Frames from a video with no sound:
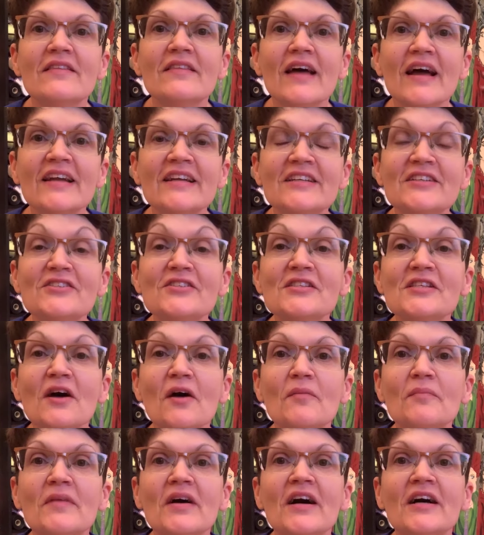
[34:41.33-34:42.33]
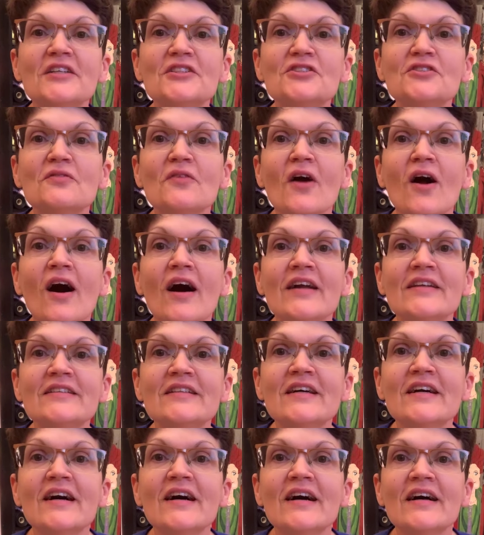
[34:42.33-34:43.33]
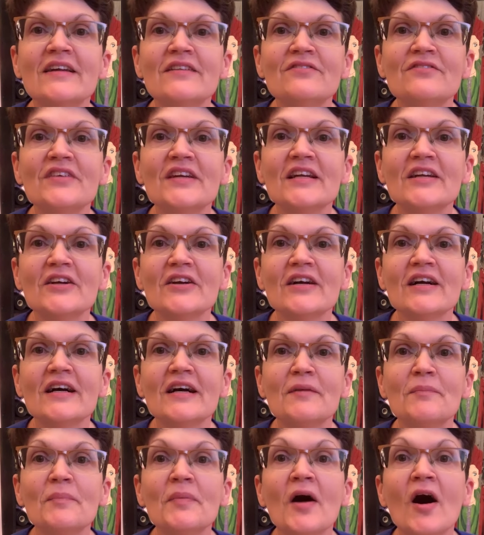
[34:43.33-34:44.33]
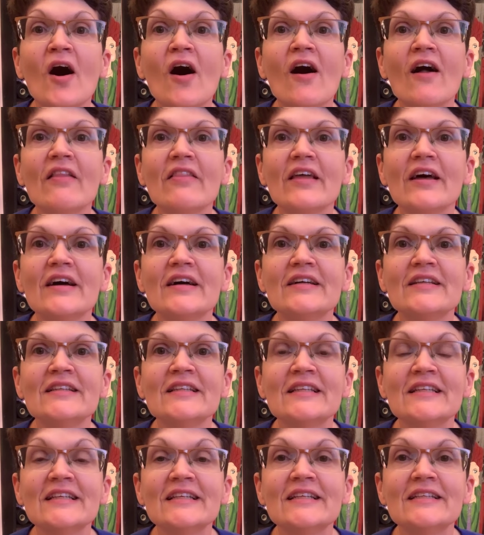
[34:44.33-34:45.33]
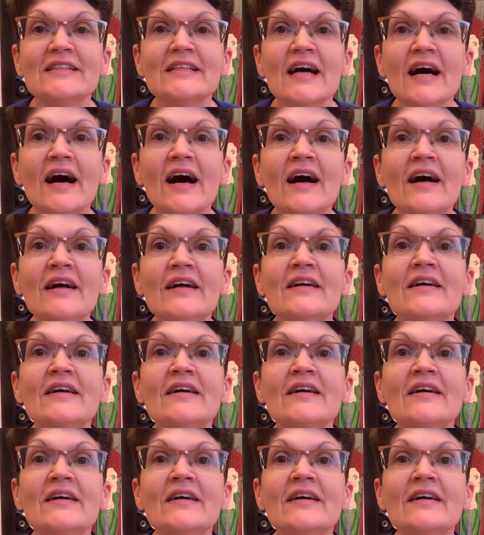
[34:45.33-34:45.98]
Thank you so much, Rhonda and Vera and Paula and Linda.